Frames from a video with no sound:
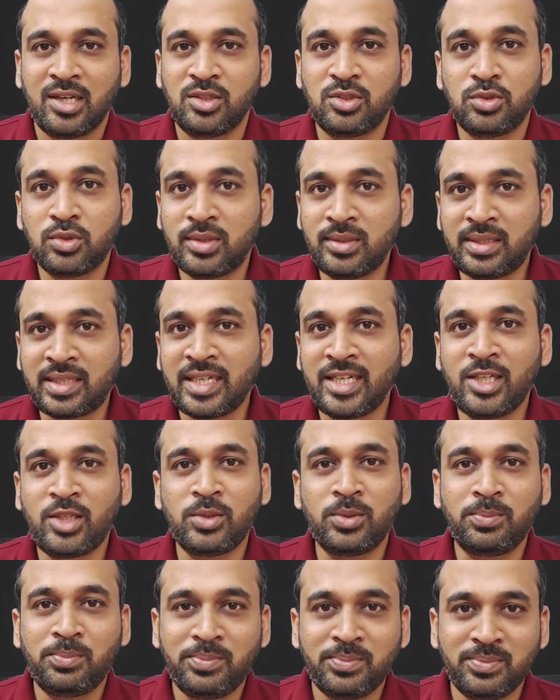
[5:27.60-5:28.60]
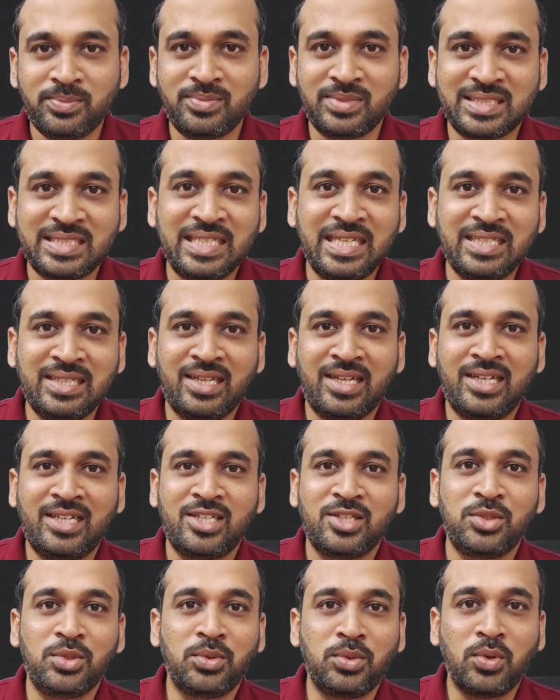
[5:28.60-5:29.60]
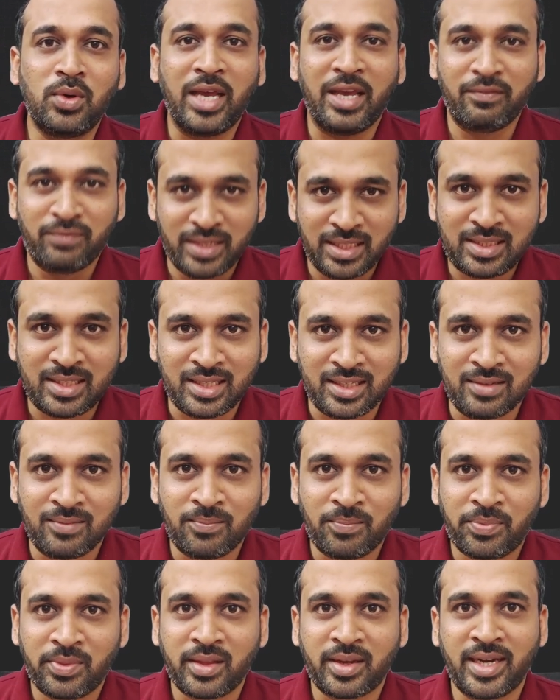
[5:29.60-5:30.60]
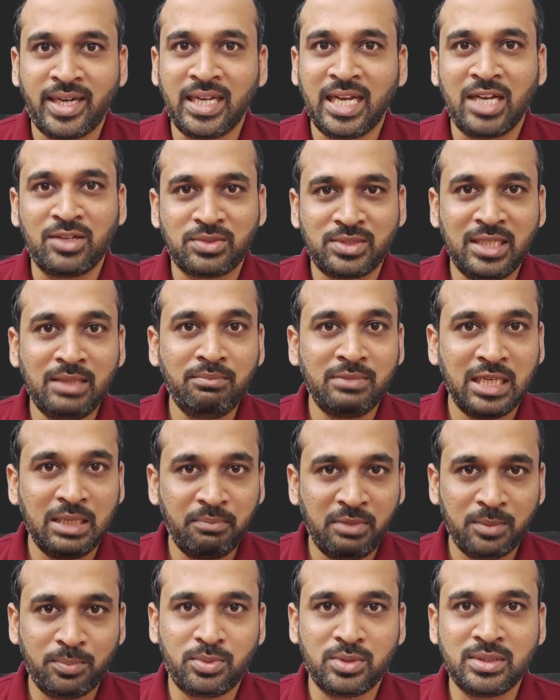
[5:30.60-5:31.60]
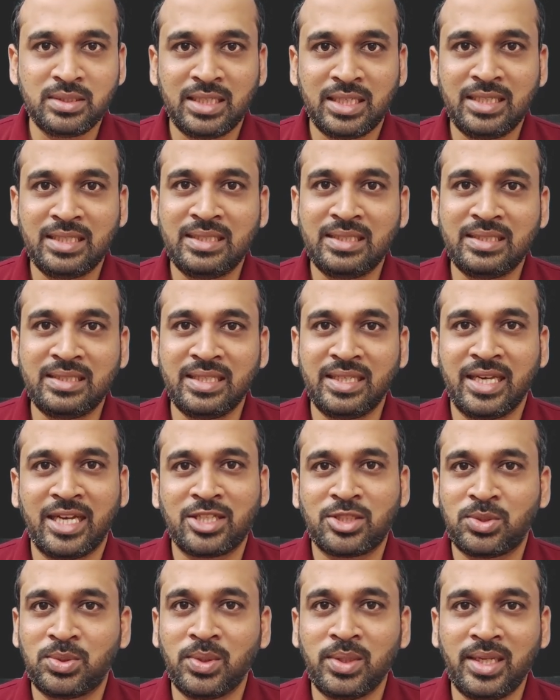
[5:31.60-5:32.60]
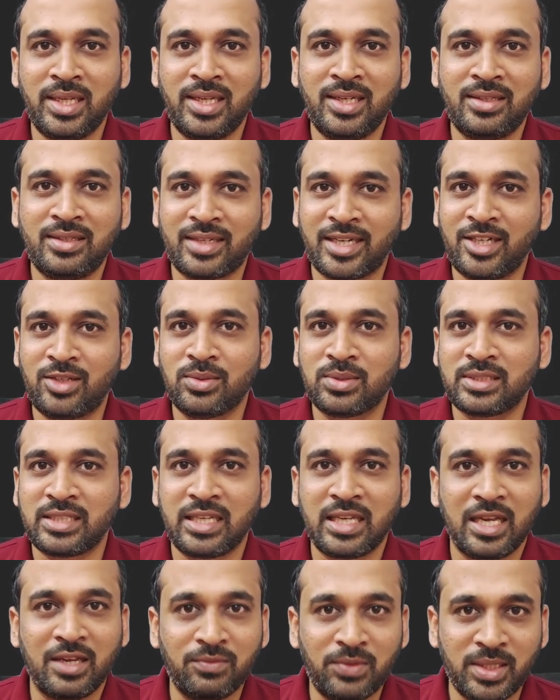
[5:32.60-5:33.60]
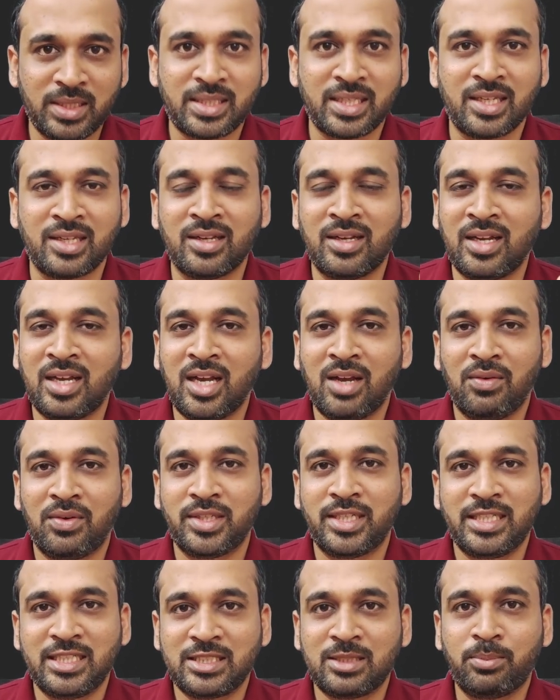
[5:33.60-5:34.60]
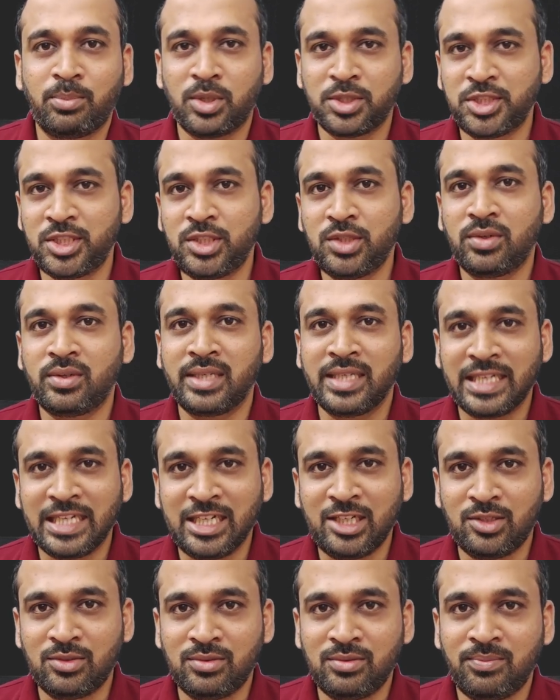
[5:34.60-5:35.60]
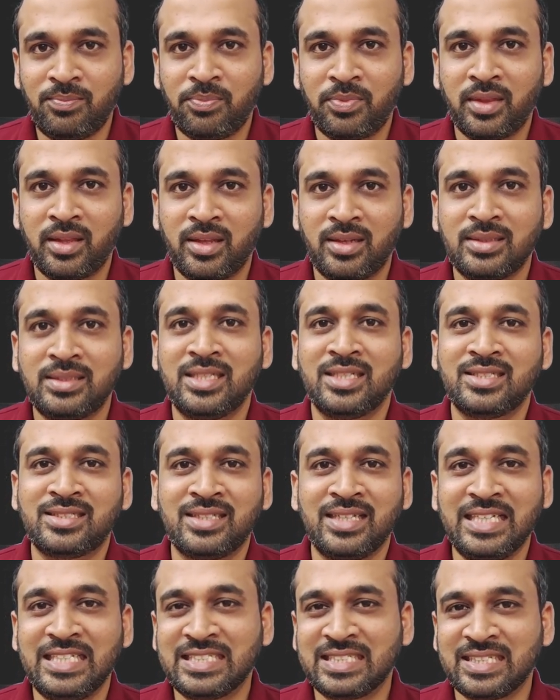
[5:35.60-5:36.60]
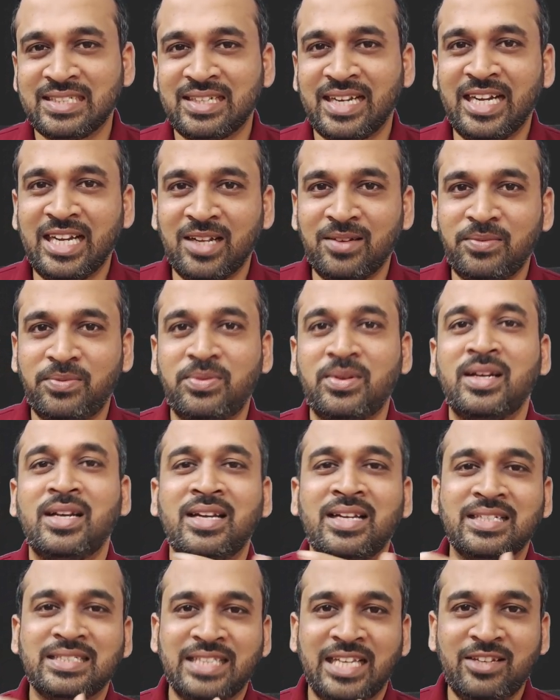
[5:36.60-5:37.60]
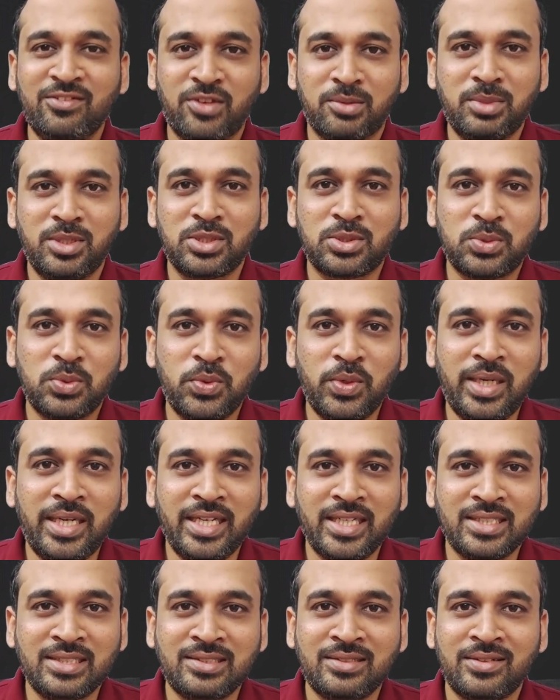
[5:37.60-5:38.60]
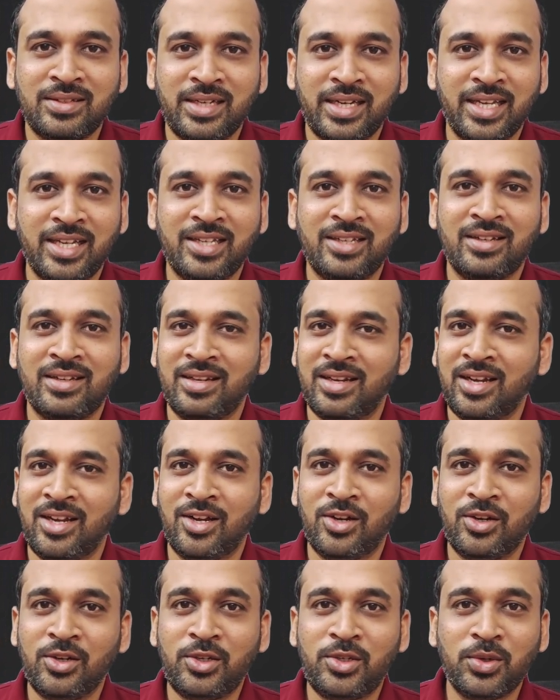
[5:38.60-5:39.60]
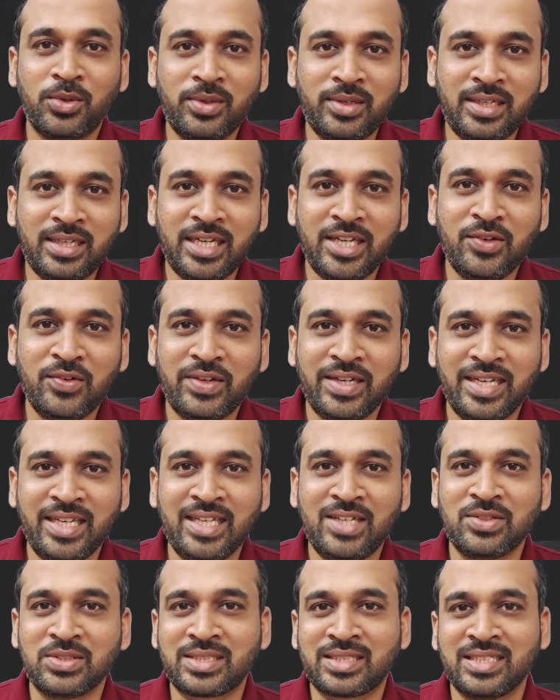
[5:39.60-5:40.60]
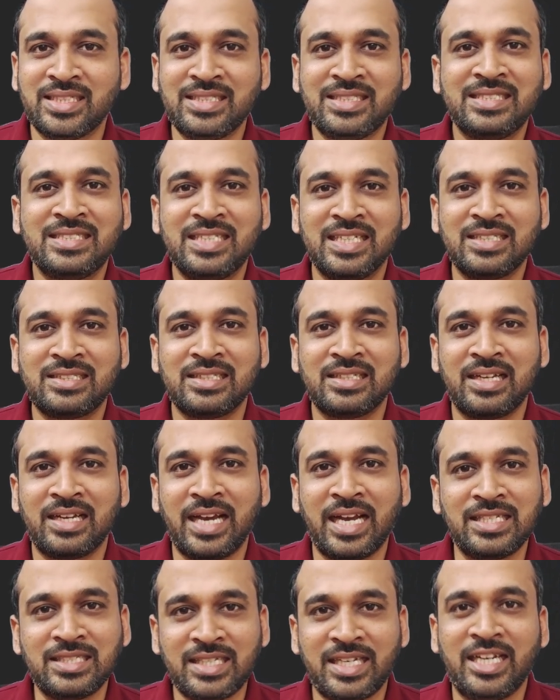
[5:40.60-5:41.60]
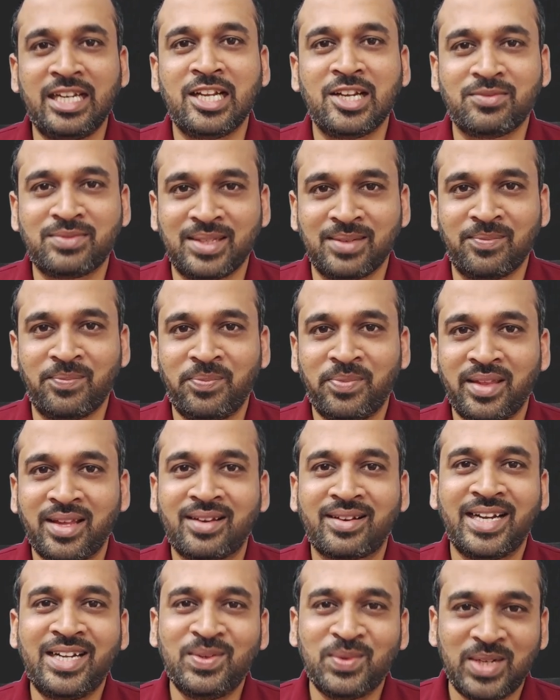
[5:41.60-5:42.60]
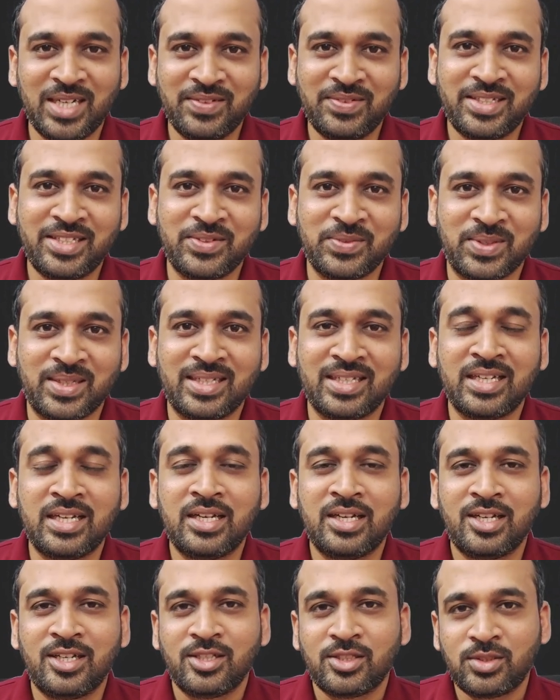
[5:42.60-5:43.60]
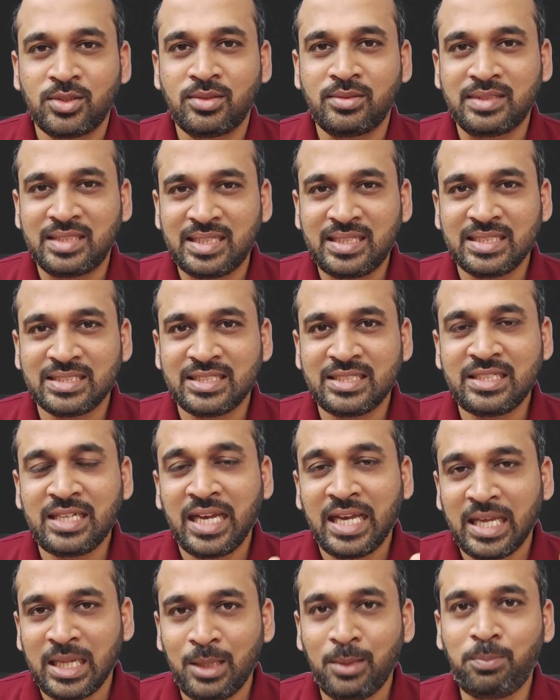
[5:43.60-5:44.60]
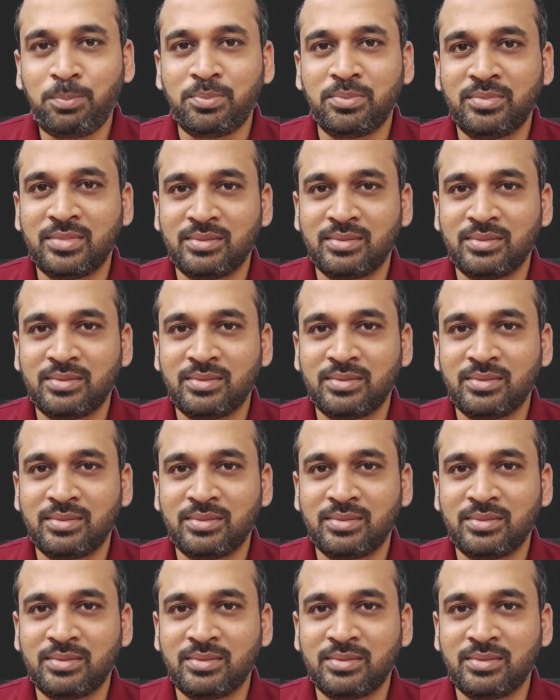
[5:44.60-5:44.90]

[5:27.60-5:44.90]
Don't try to say that you know everything, right? I have seen many people that they actually try to say everything, whether it's a positive or negative. Just it's kind of saying from the school days, like, don't leave any questions, just answer any of them, right? Whatever you want. So that doesn't help.